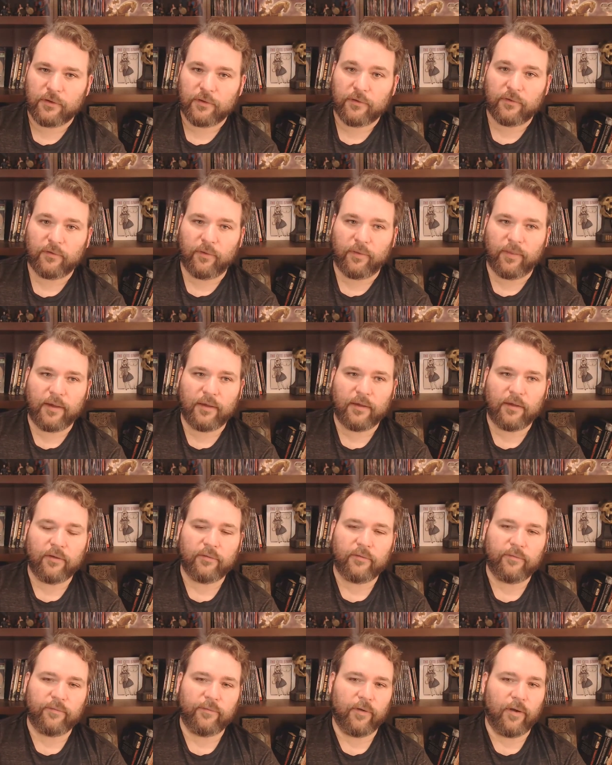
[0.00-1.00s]
So thank you
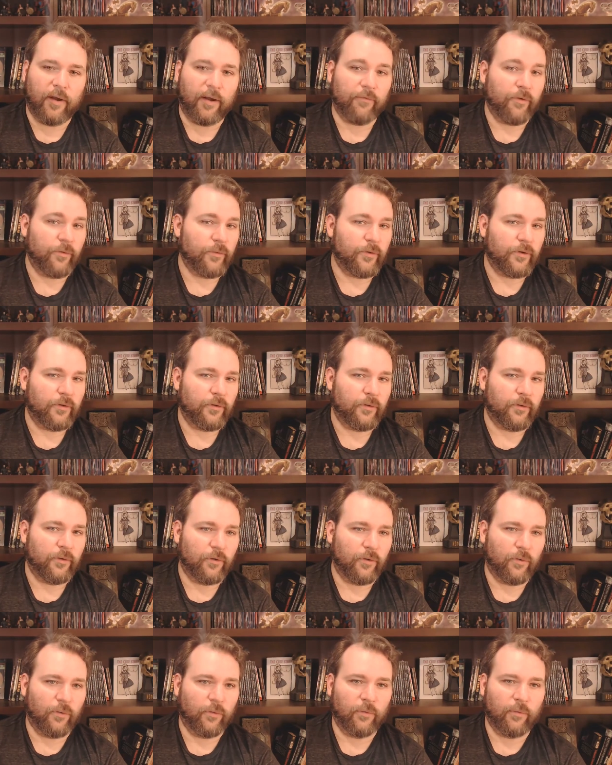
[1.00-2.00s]
for everyone
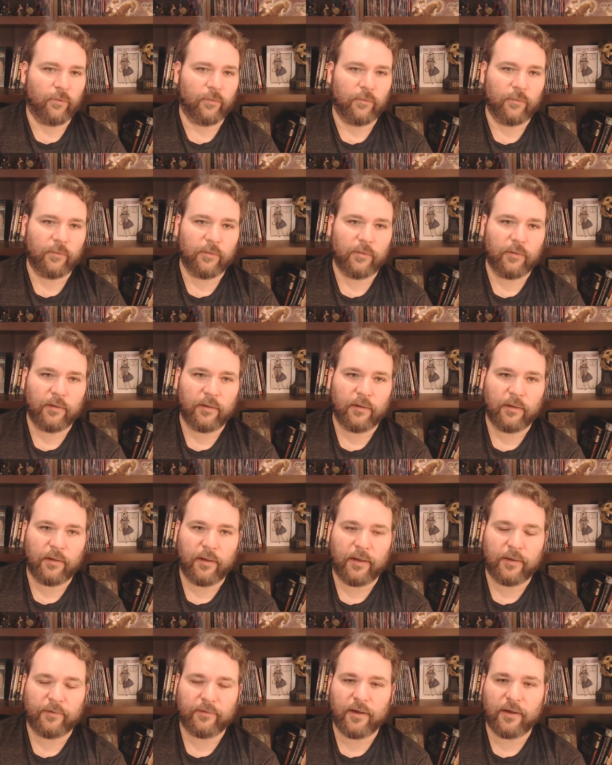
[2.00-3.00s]
who
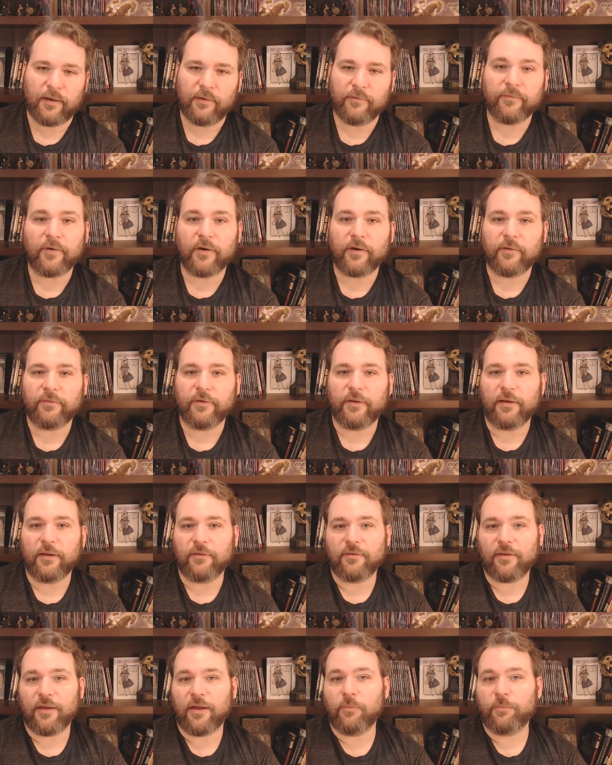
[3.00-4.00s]
has gotten involved and
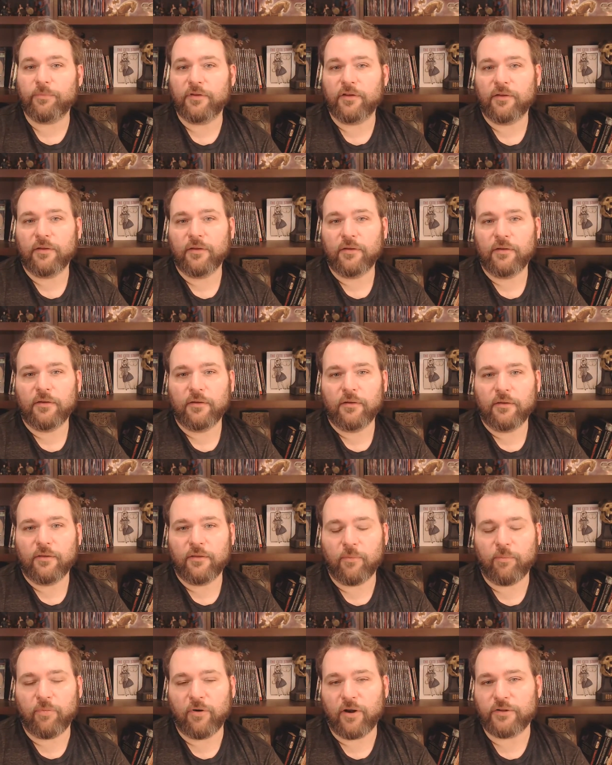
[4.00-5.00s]
has helped
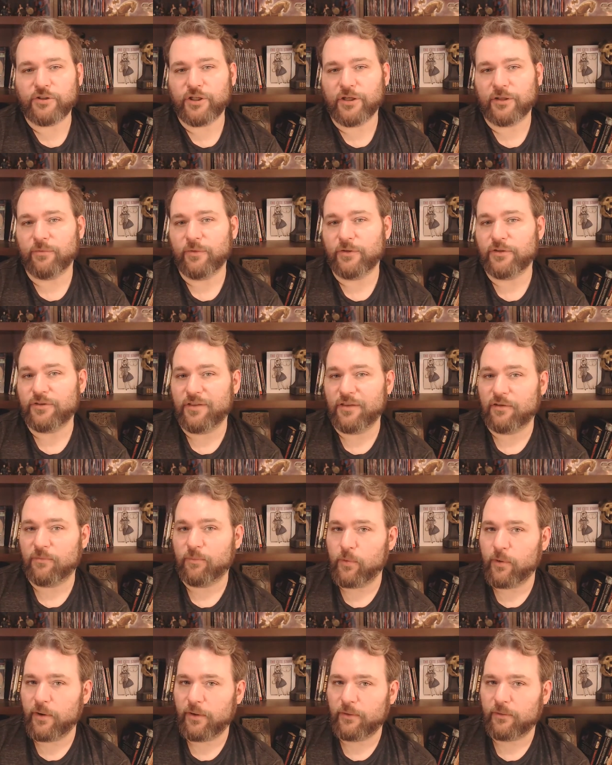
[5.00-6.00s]
the project reach this
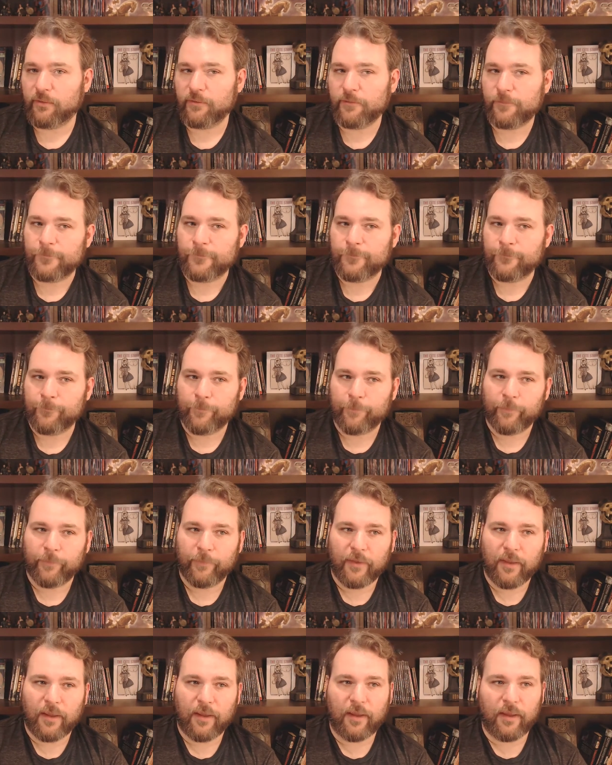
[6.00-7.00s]
point.
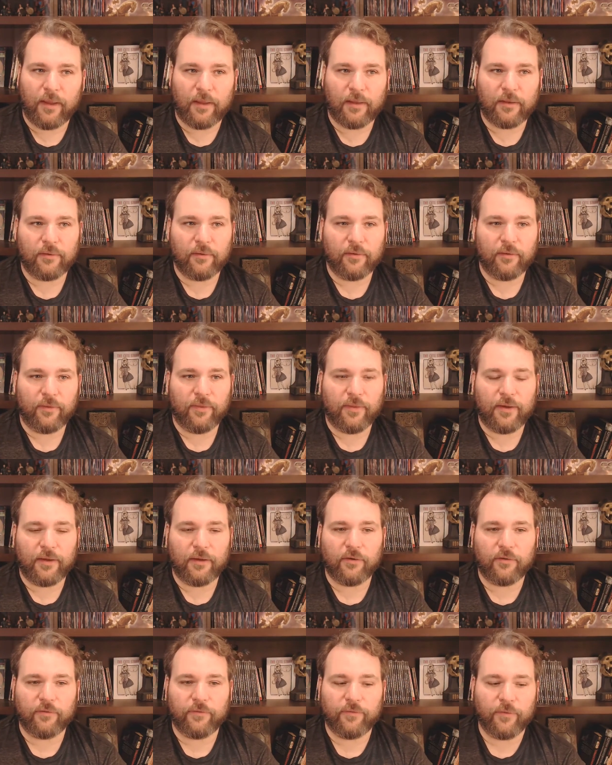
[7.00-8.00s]
And thank
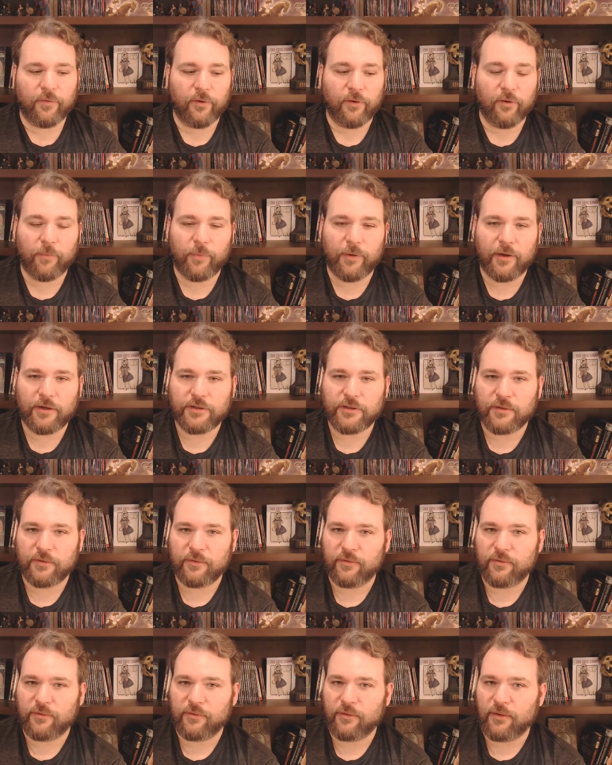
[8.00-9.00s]
you for your
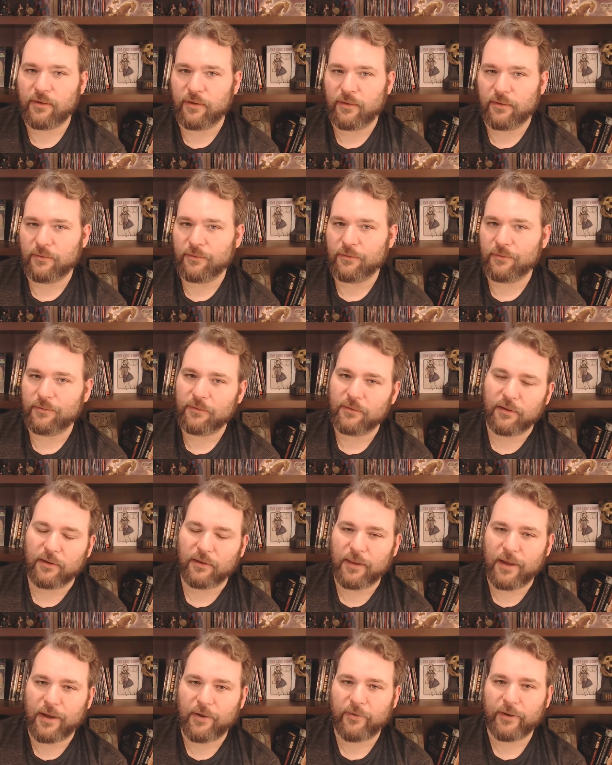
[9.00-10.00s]
patience in
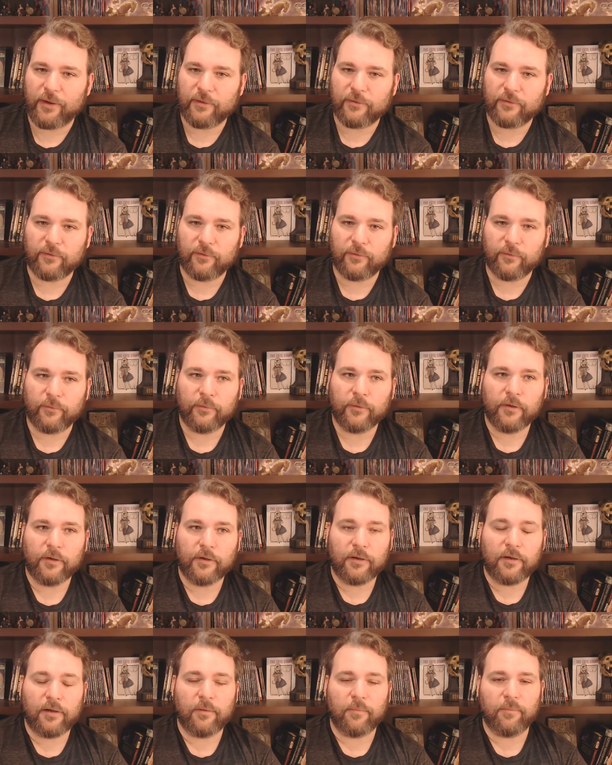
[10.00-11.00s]
allowing it to
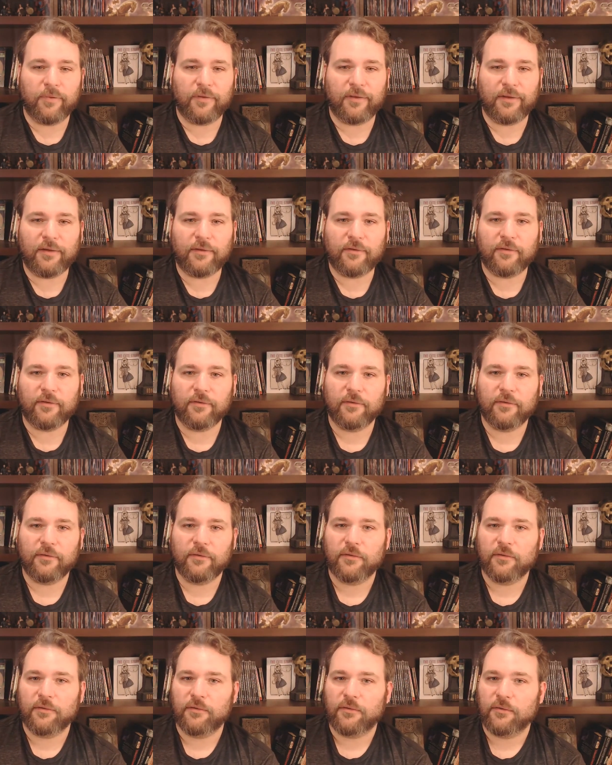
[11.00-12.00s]

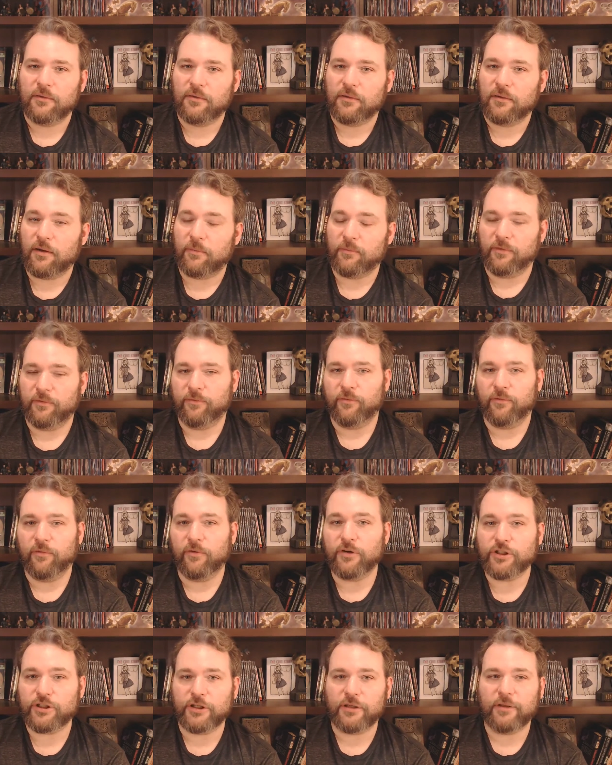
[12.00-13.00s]
come to
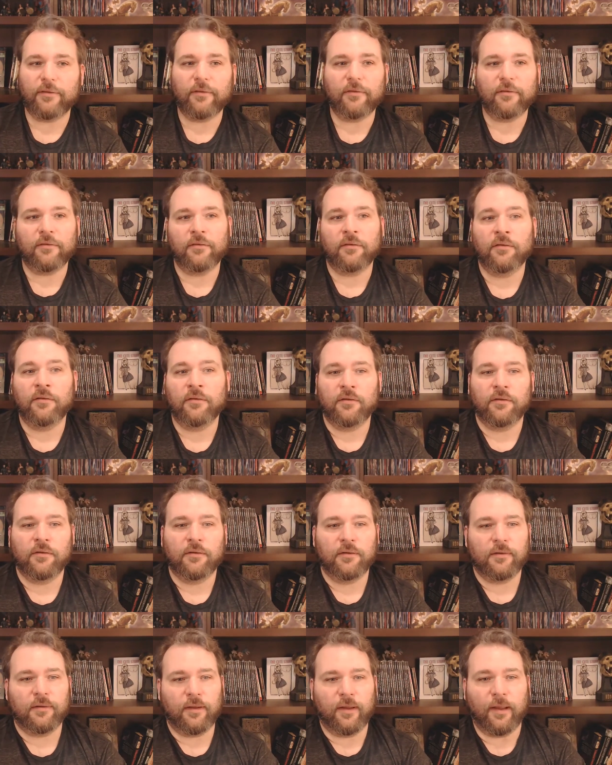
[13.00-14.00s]
fruition,
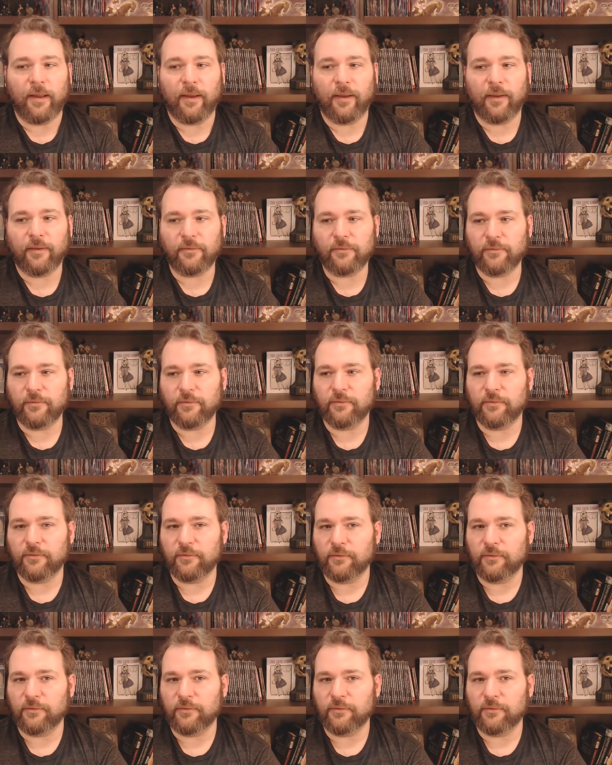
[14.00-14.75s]
and